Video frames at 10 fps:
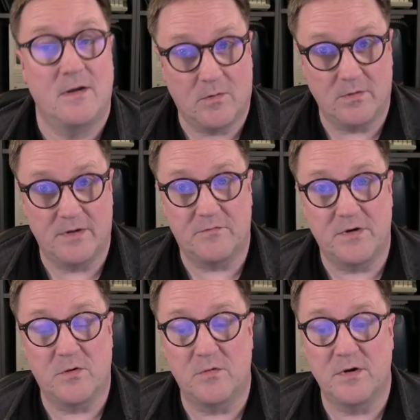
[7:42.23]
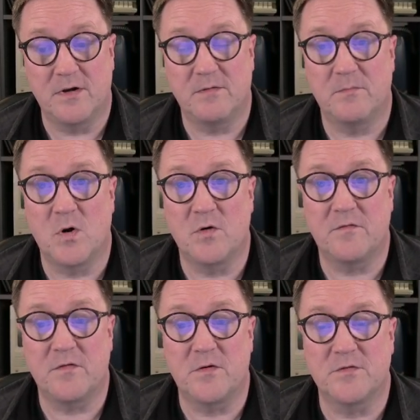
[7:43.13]
Only read-only mode,
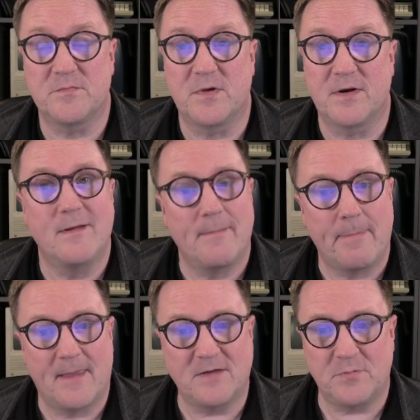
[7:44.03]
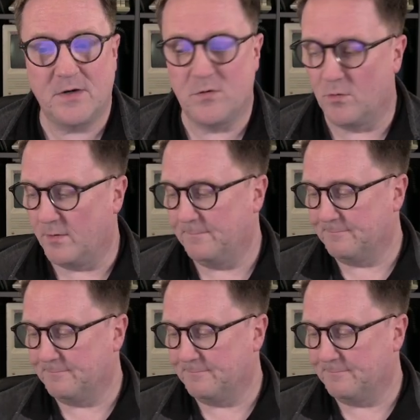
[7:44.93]
of course, but that's pretty cool.